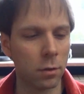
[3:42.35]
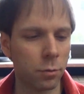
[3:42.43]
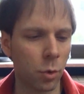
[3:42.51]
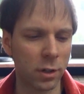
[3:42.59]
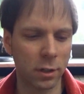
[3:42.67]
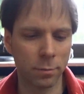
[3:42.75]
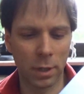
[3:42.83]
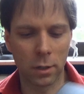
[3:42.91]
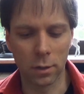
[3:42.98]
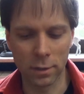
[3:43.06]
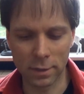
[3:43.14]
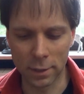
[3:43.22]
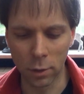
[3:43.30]
for it,
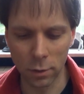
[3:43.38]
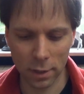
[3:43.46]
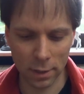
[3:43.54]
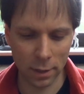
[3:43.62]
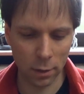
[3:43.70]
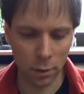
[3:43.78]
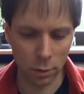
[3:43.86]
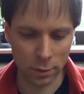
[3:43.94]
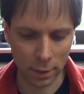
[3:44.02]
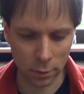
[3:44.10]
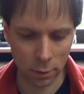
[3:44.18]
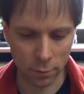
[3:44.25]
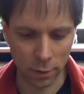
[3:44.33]
because usually those
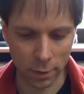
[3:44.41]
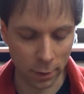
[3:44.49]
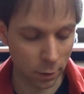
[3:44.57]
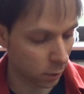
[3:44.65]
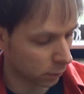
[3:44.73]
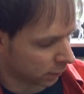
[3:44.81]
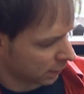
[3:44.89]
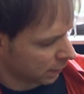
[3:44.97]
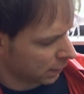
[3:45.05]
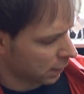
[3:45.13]
are not very good.